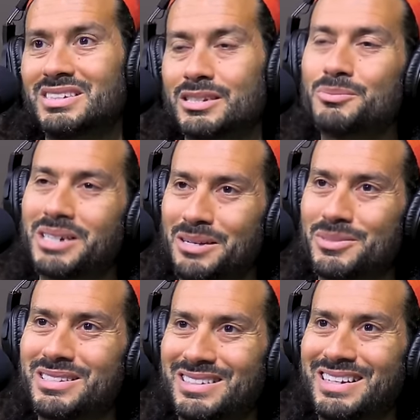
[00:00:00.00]

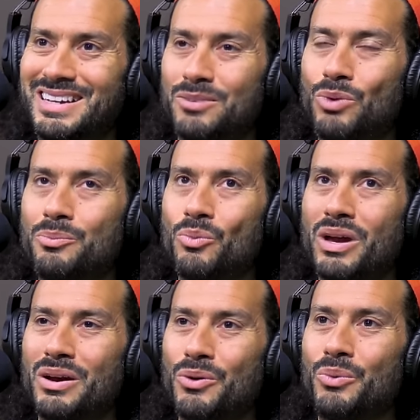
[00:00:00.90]
Sometimes. Yeah. yeah. That's when, funny.
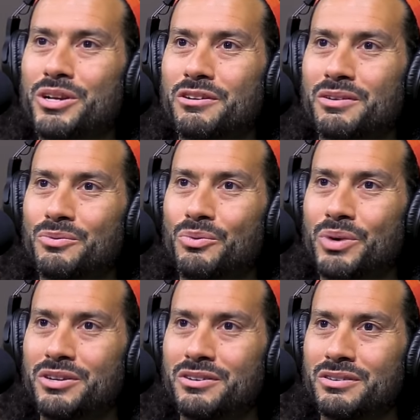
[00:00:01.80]
When you're,
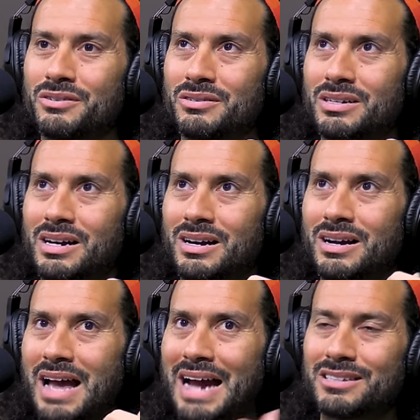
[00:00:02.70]
when you're uh,
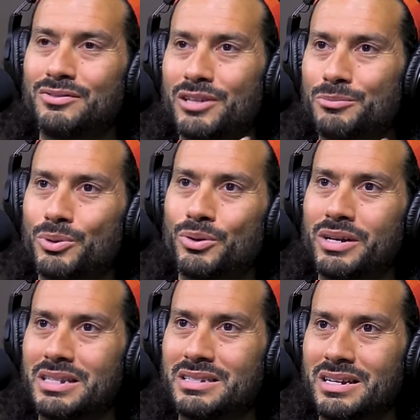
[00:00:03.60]
actively
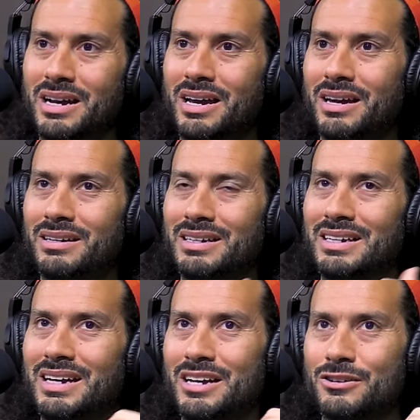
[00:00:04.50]
employed at CIA,
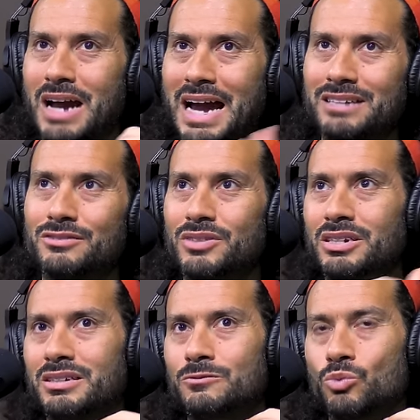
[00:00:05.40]
and you're
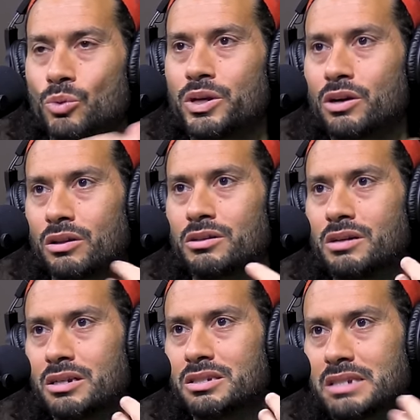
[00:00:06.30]
actively what we call a,
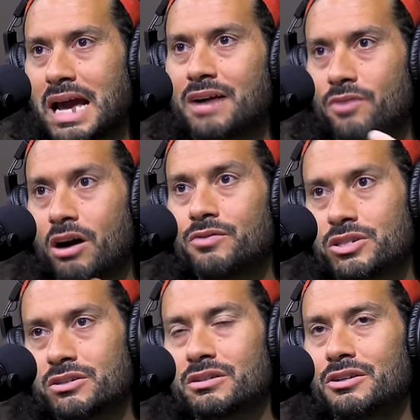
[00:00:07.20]
a staff
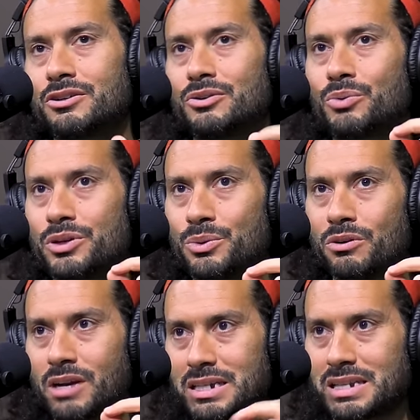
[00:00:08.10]
officer. When you
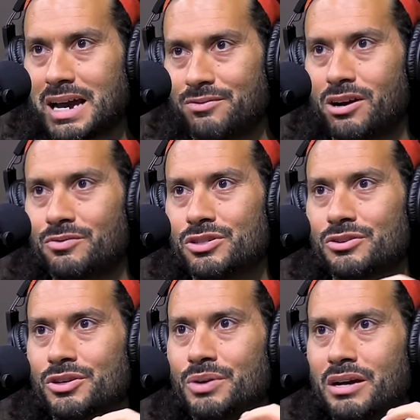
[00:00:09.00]
are a staff
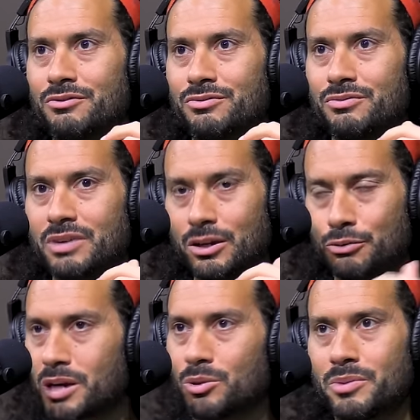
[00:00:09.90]
officer, you have
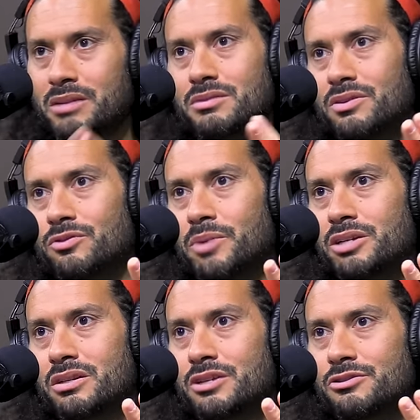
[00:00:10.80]
incredible amounts of
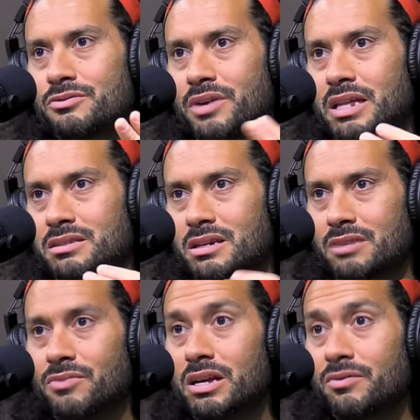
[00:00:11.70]
information that you're that's
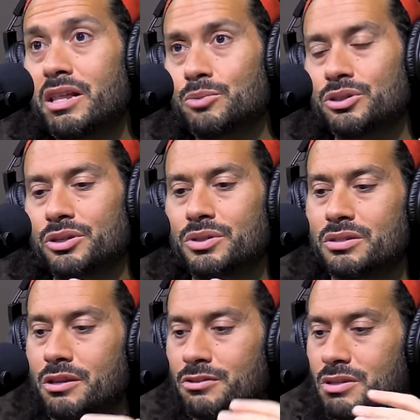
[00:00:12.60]
available to you.
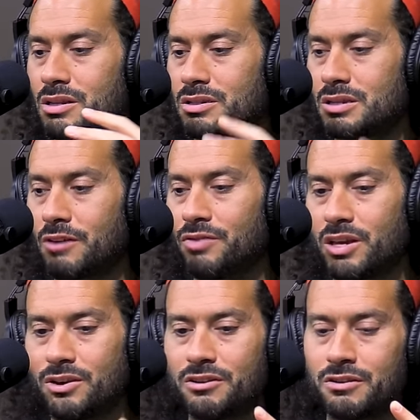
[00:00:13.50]
It's, there's the stuff
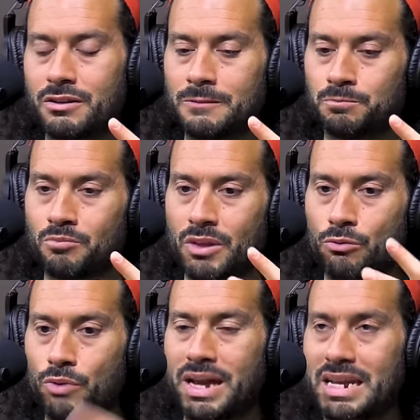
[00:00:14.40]
that you're
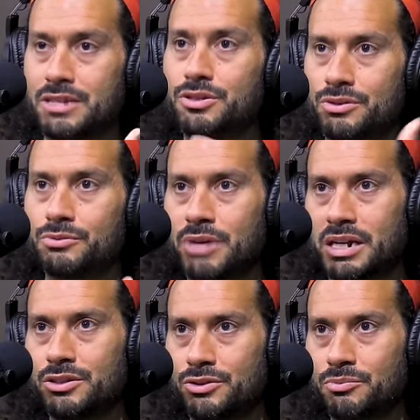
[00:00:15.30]
read into. Read
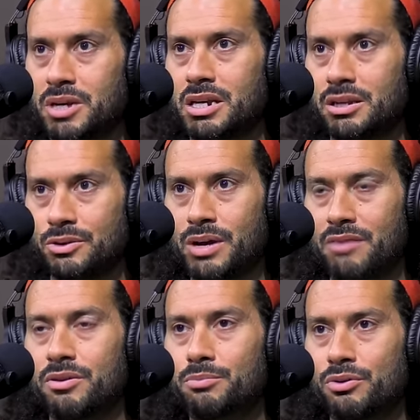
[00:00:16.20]
into meaning you
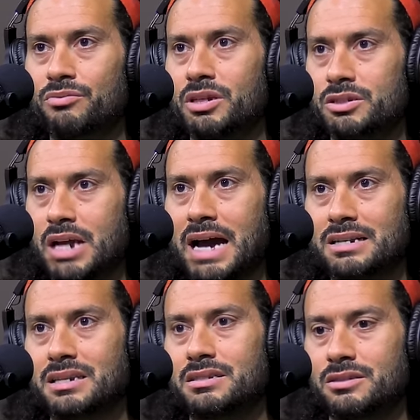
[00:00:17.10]
have the privileged
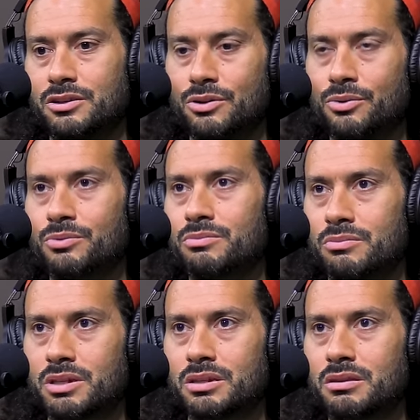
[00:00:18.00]
access to know
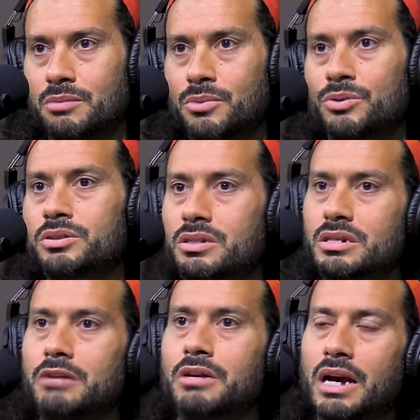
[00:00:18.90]
the, the most
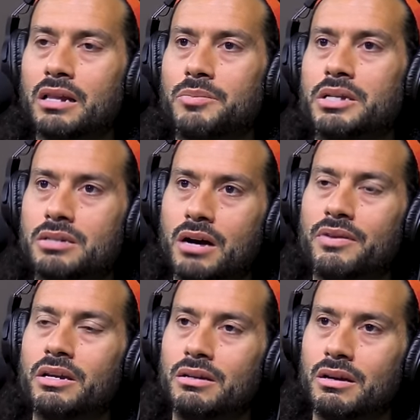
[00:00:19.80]
secret elements of
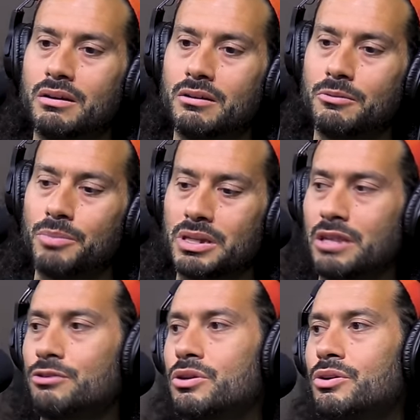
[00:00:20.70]
it. But then
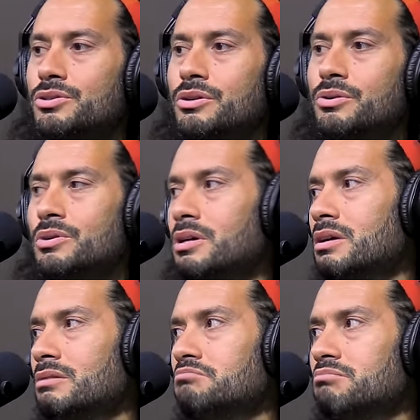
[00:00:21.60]
there's also
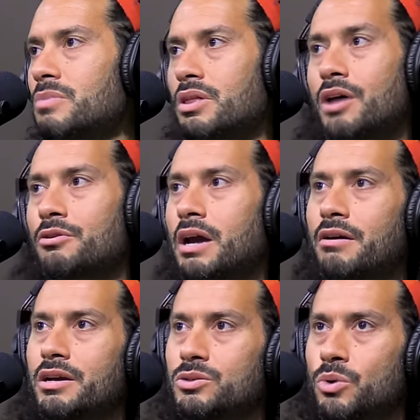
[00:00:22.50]
other
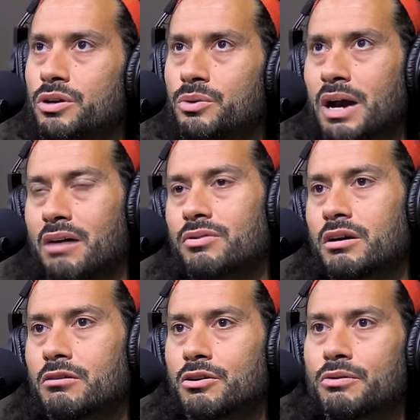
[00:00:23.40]
areas where you have the
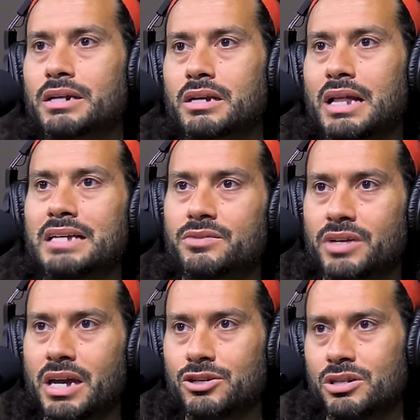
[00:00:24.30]
correct
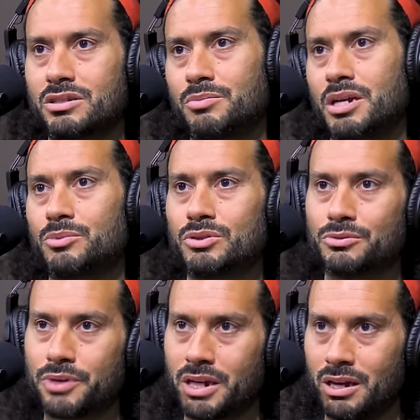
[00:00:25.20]
classification to be able to
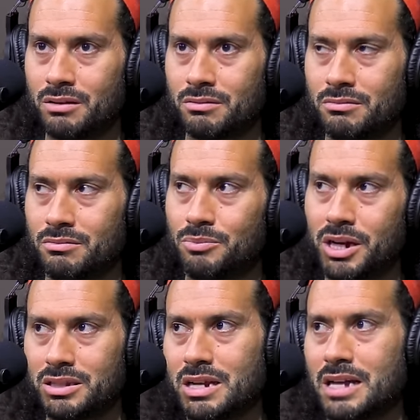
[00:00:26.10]
read in, but
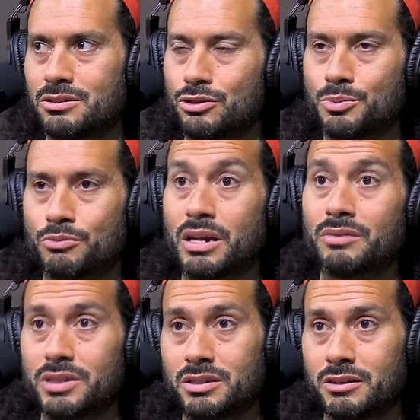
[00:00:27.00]
it's not super
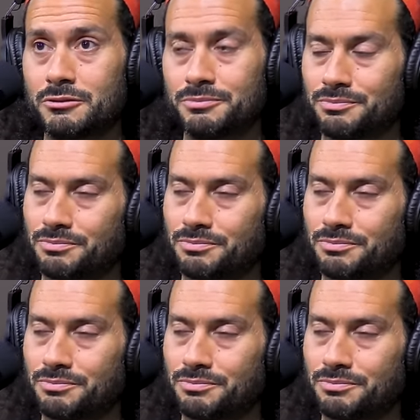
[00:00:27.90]
relevant to you.